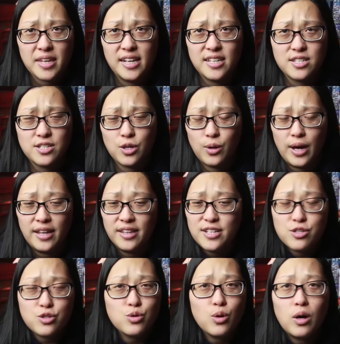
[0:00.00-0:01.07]
And
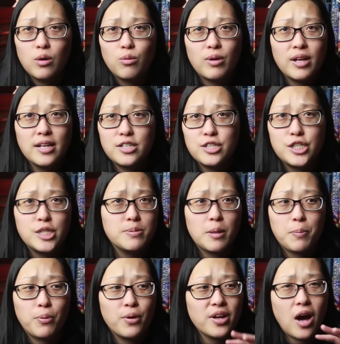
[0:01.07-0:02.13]
these two relationships are
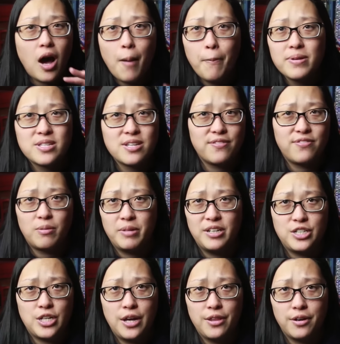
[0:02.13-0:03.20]
pretty opposite from
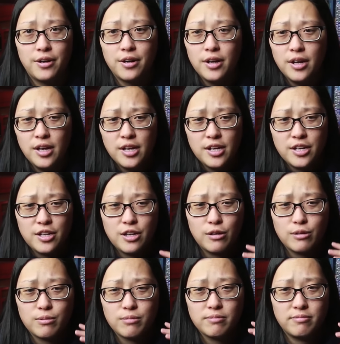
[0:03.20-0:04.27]
each other. You
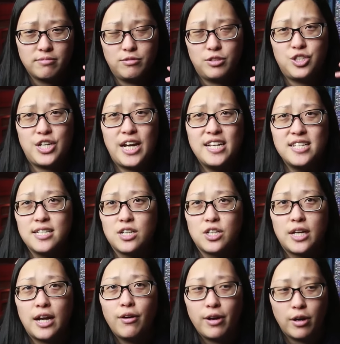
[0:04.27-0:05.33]
know, Jace and
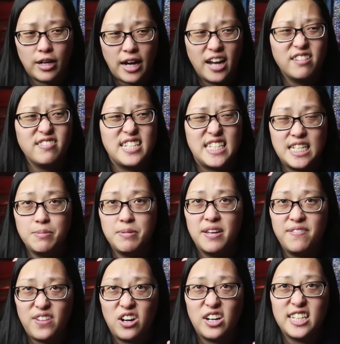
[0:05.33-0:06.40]
Clary are kind of steamy
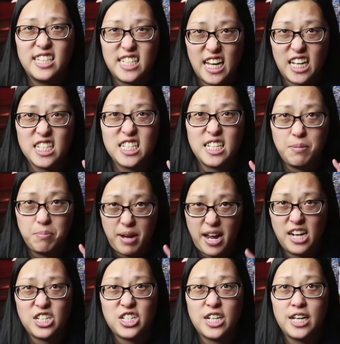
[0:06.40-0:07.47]
and very sexy and
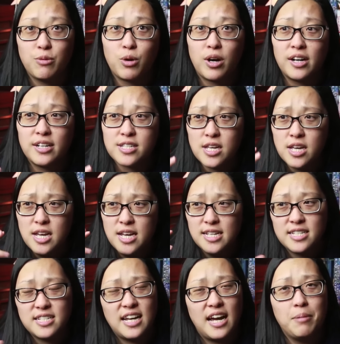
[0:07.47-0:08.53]
passionate, whereas
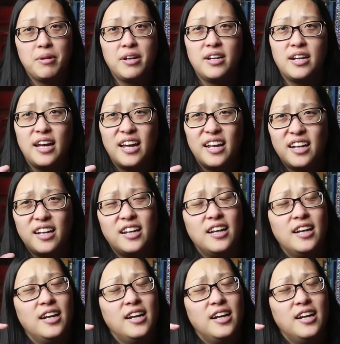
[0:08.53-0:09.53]
Simon and